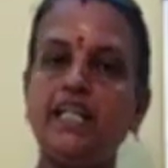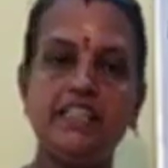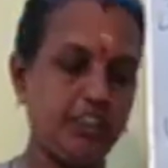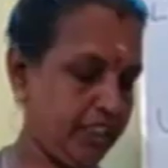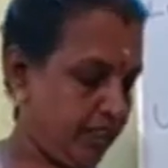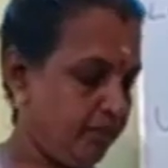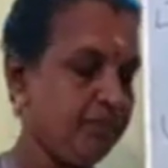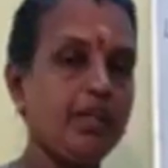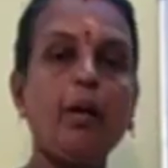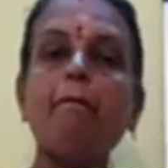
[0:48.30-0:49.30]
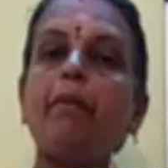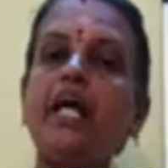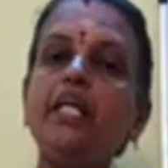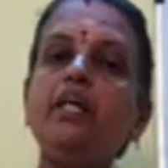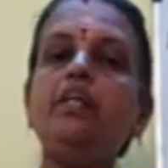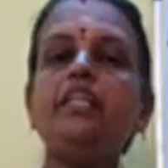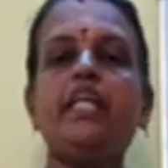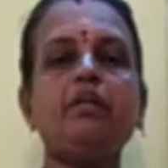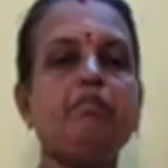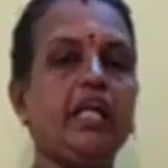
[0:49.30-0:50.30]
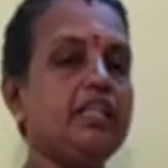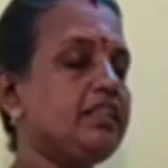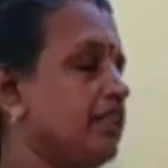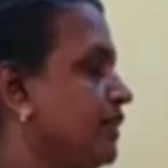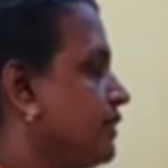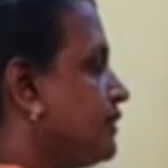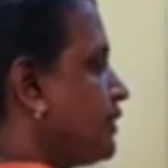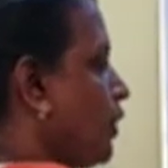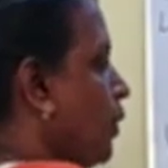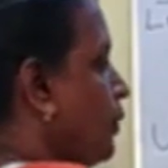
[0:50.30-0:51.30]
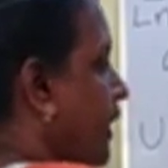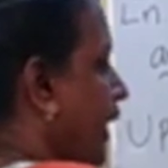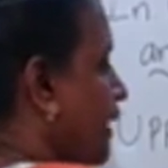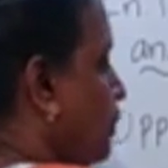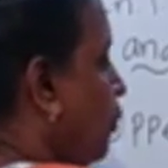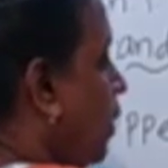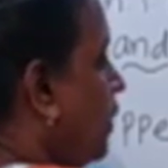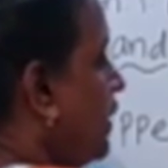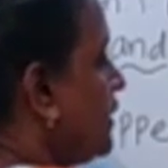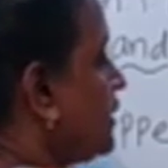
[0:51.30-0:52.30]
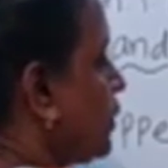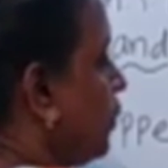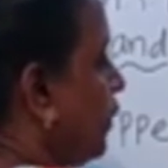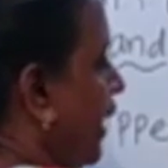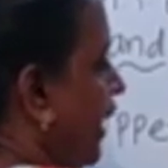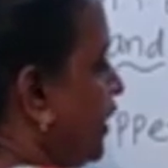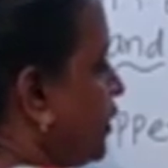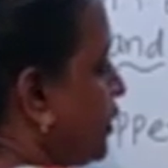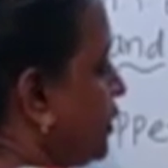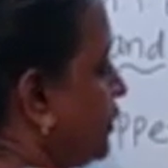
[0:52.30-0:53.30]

culture. Paleolithic means Stone Age, Old Stone Age.